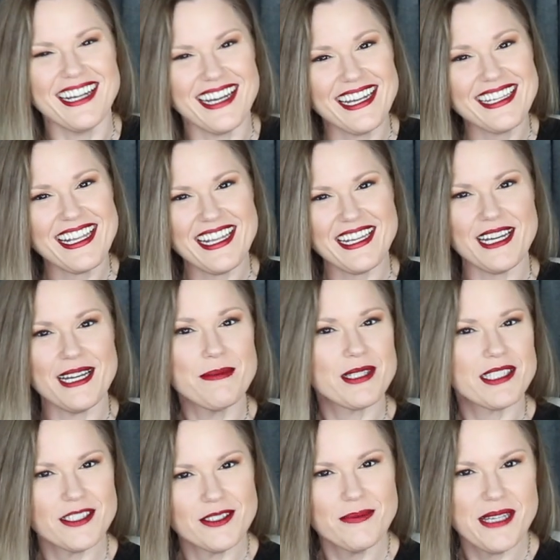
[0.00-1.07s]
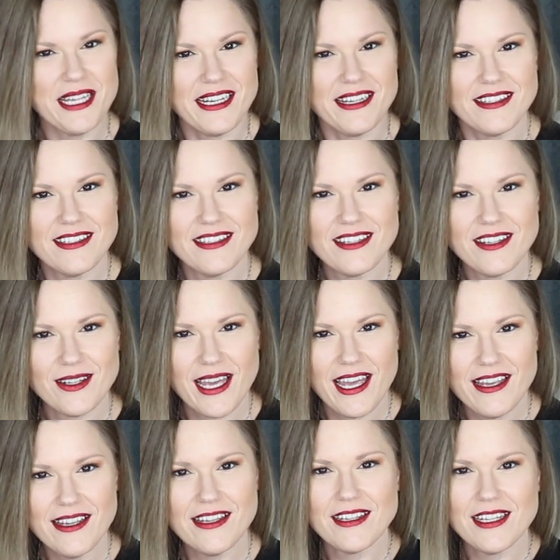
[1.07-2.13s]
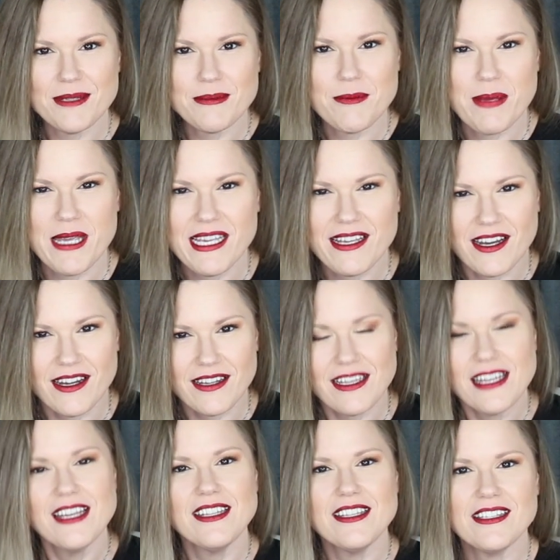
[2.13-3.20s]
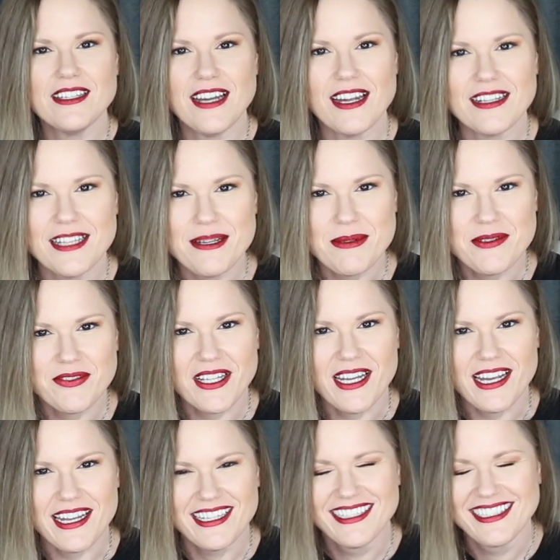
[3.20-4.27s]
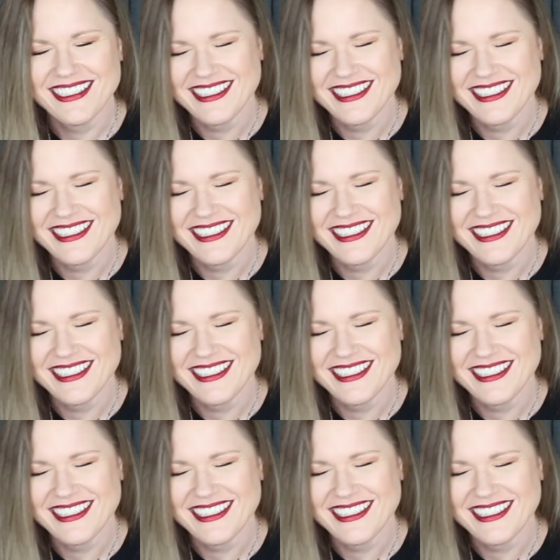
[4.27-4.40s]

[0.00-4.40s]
I can't. I'm still me. Okay? I'm a peacock. You gotta let me fly.